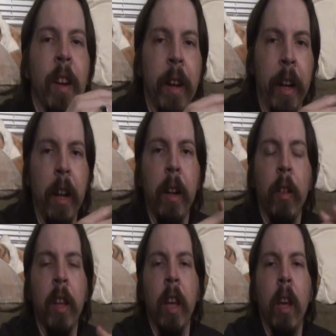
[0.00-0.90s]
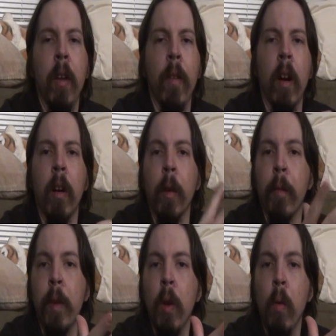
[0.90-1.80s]
Here to give our
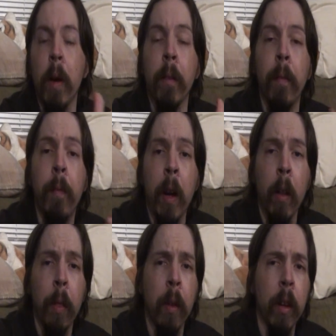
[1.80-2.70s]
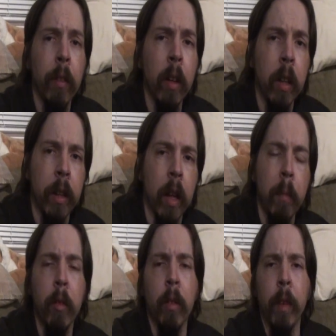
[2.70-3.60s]
review and final thoughts on
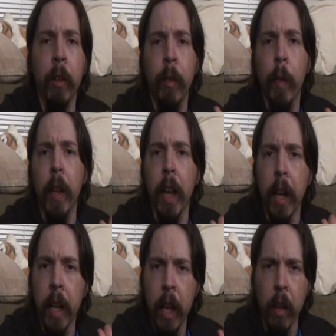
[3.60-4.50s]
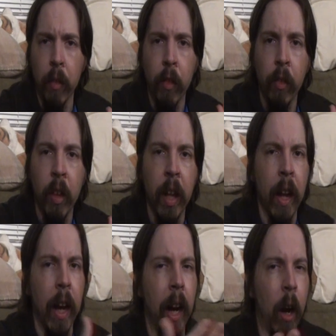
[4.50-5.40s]
Kirby's Adventure for the NES.
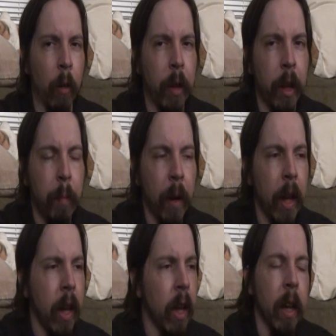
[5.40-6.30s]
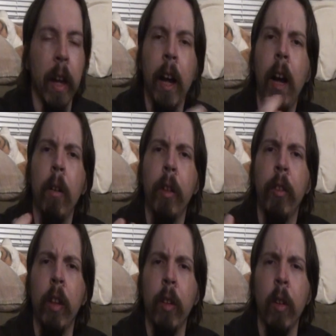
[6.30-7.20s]
How did it play? How does
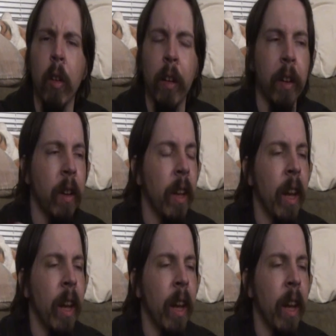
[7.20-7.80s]
it look?